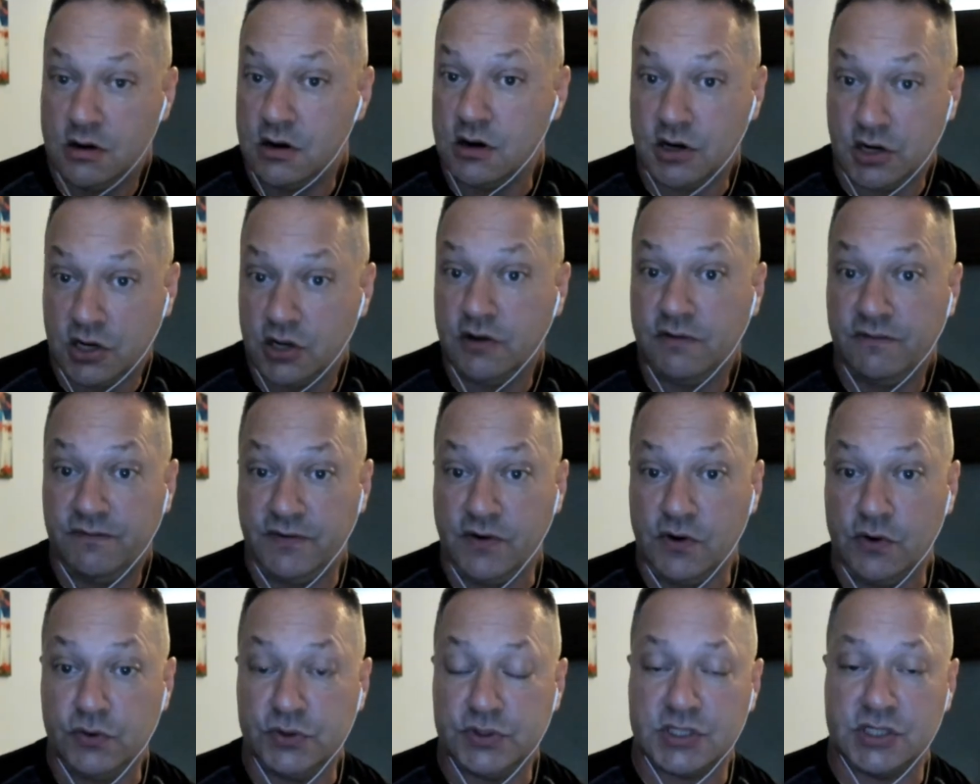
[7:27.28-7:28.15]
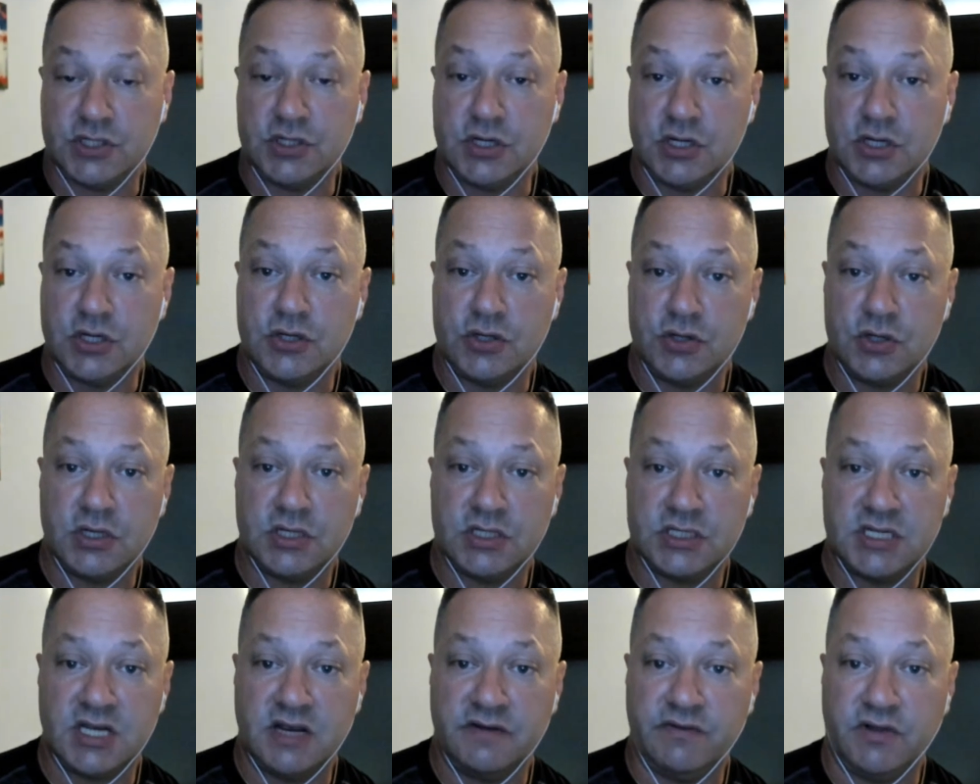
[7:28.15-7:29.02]
good phones, and you
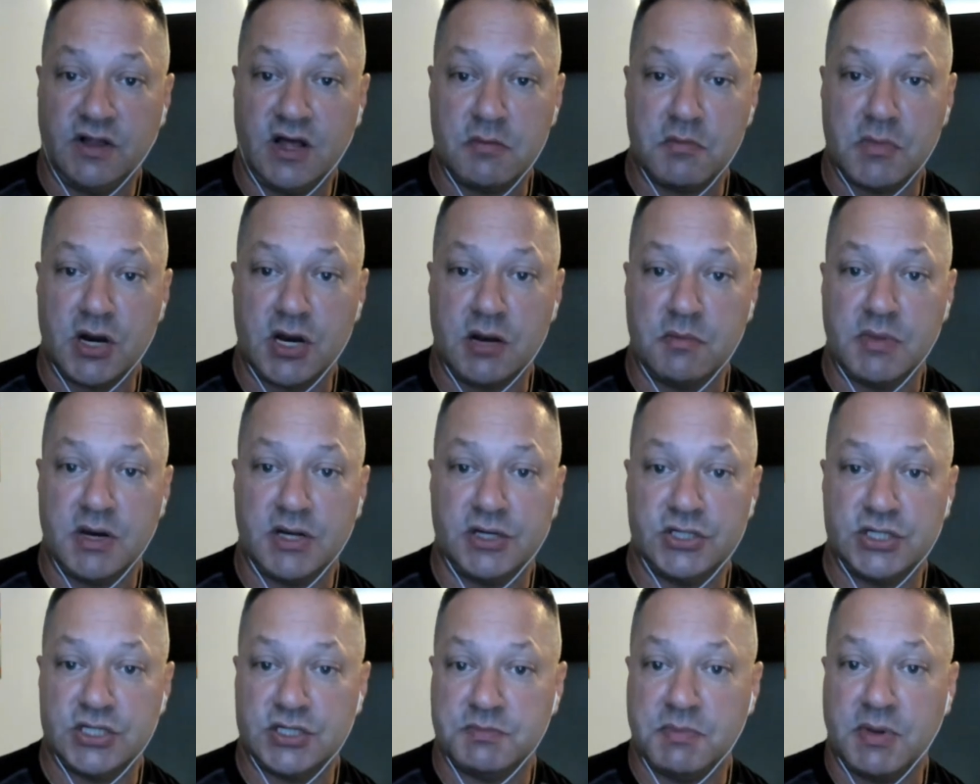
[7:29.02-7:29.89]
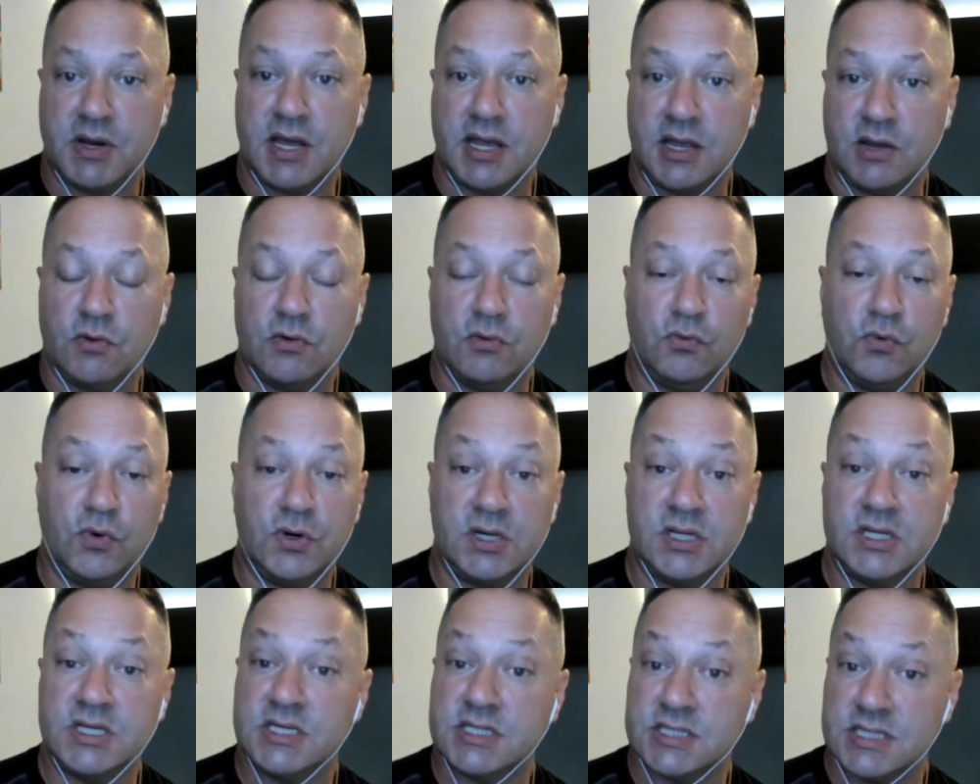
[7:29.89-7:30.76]
can save a lot of money by just buying
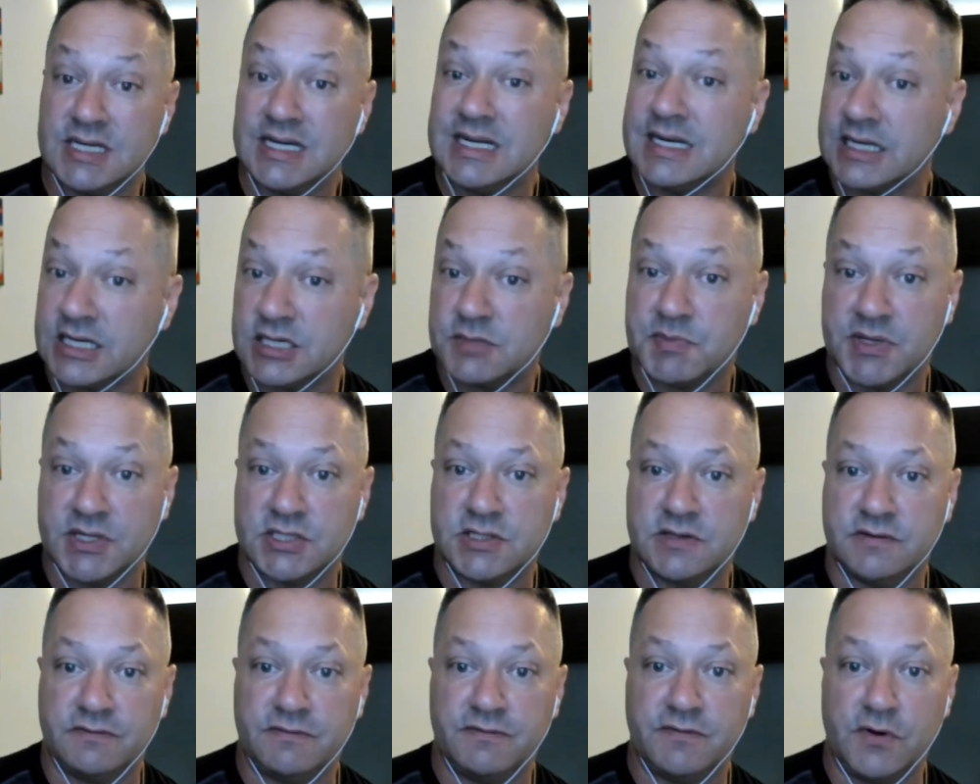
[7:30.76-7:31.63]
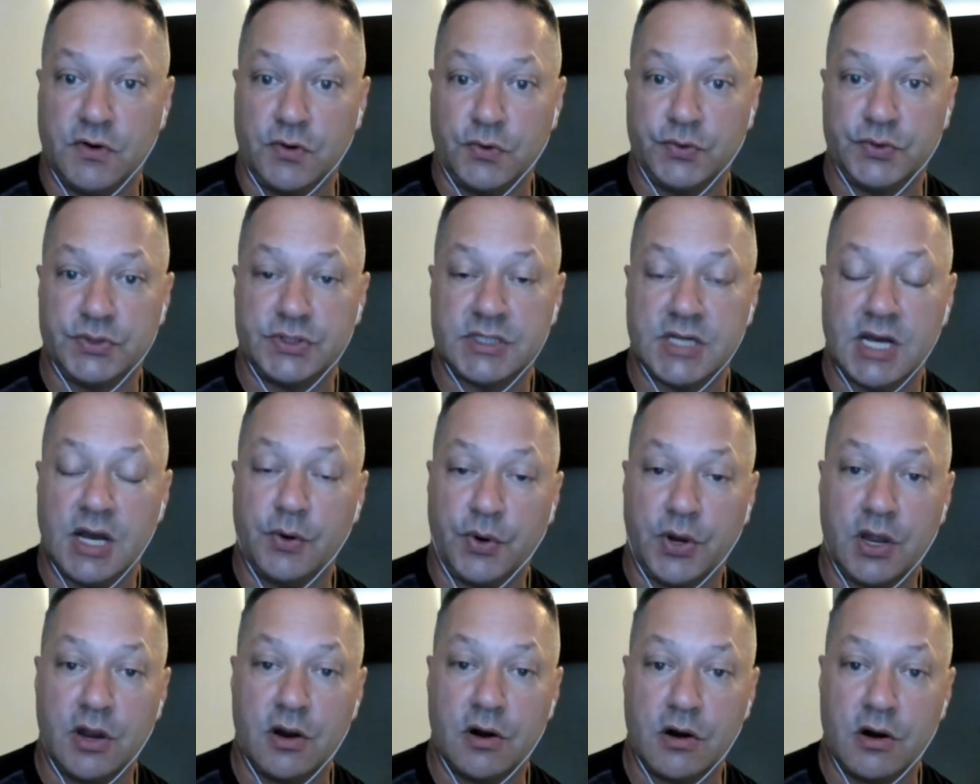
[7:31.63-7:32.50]
one of these inexpensive phones
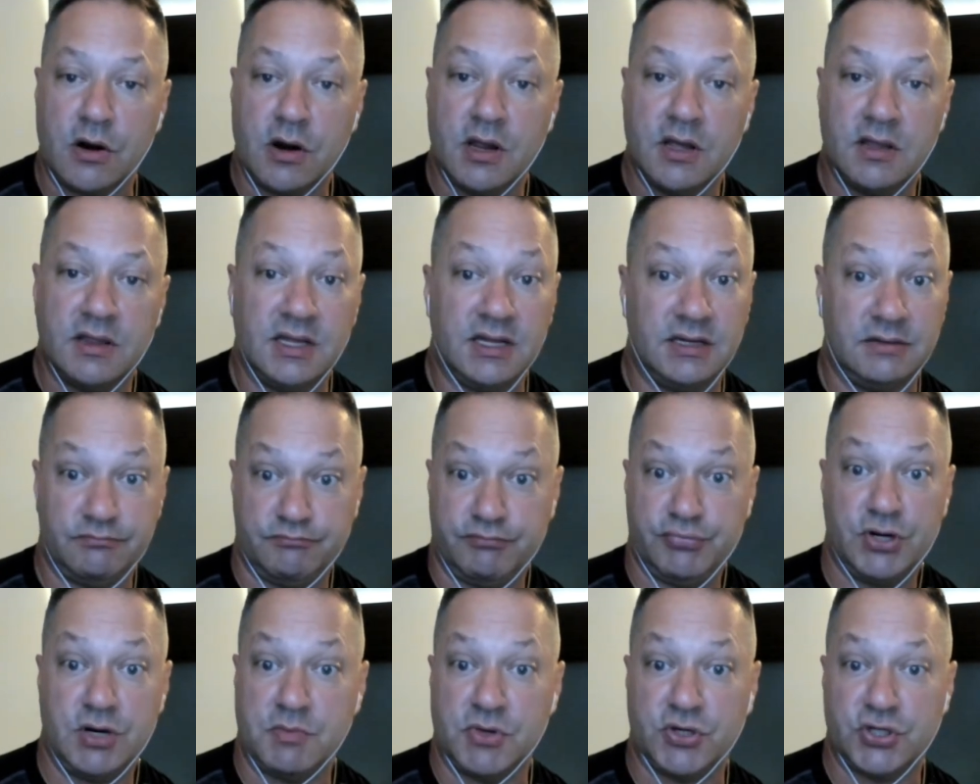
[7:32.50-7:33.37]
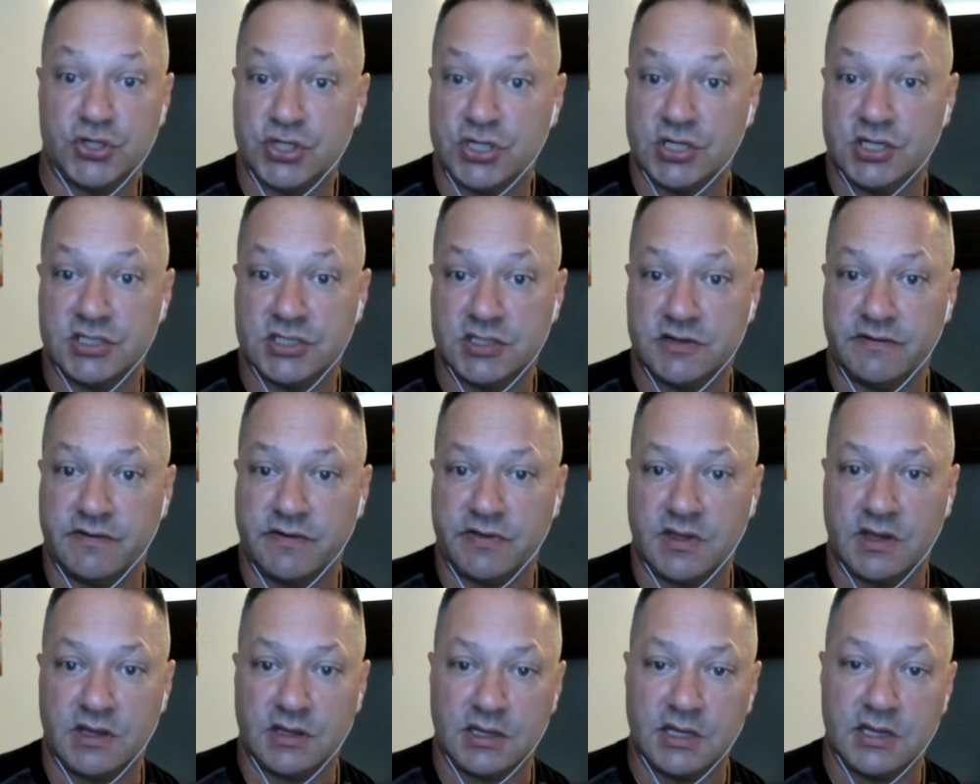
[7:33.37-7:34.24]
out here that pretty much does
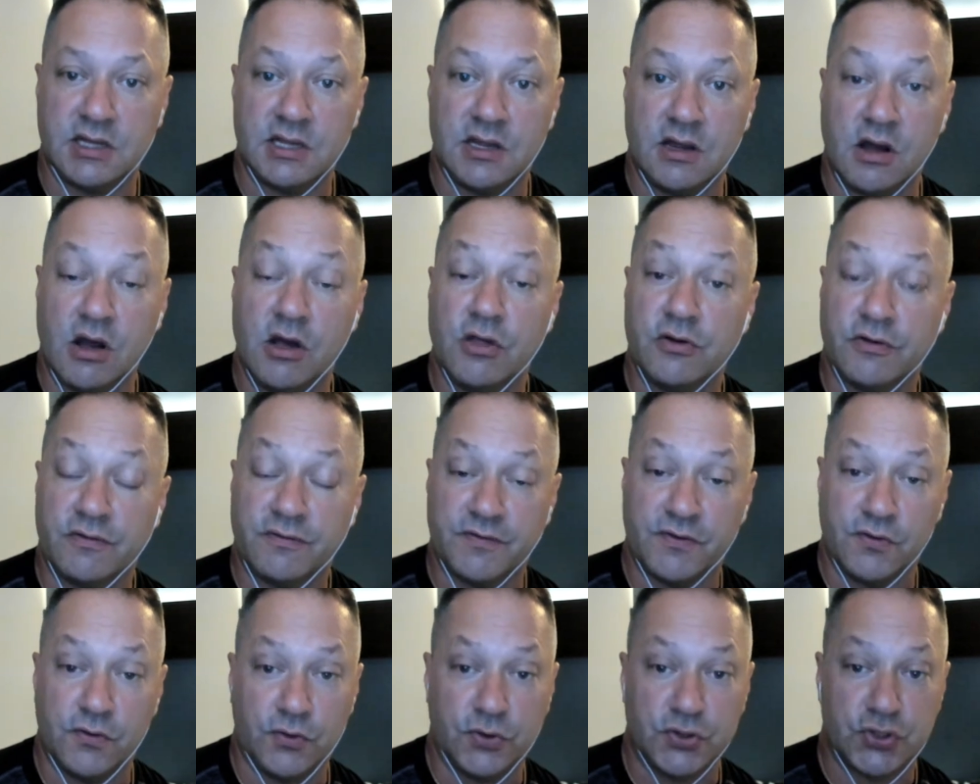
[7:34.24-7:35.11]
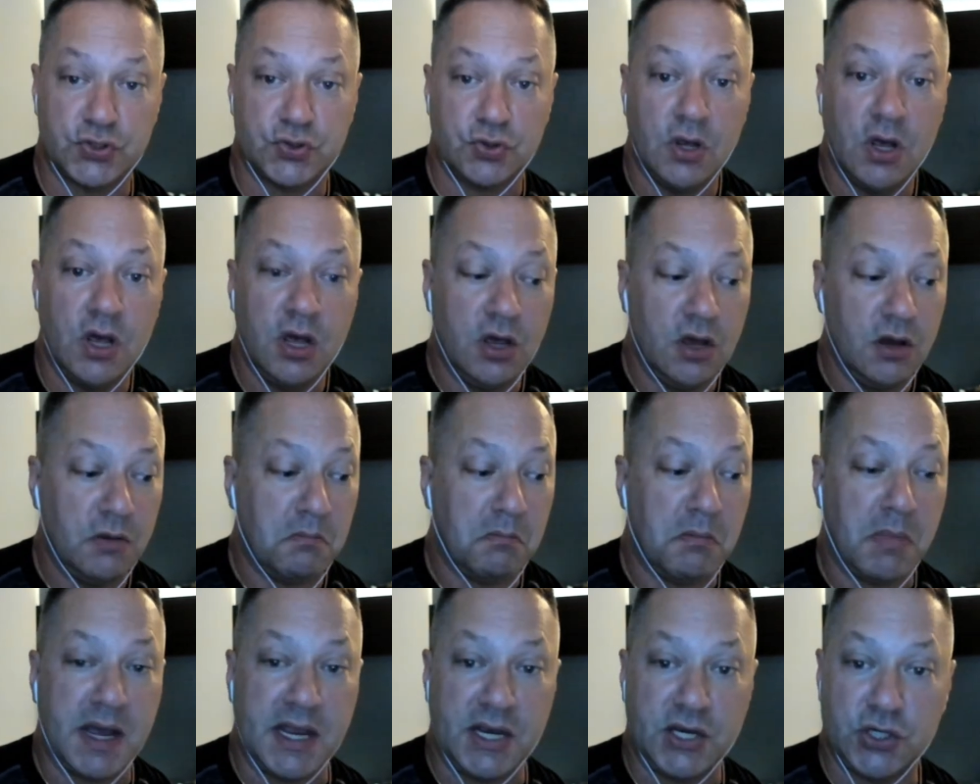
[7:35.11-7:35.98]
everything that the other phones
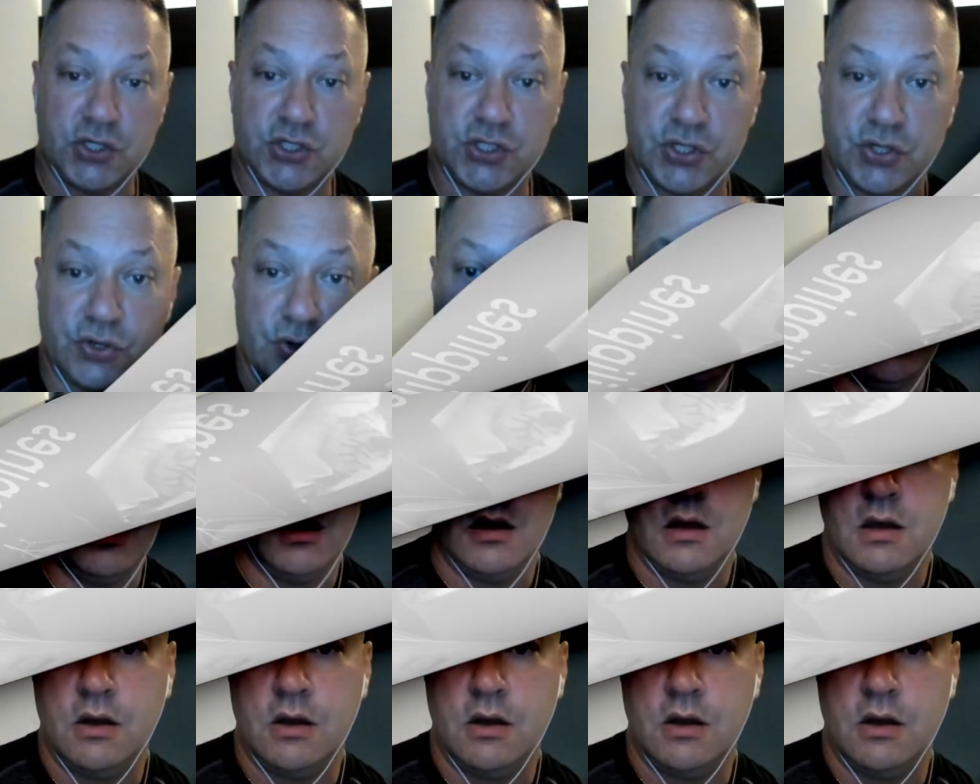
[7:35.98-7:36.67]
might do.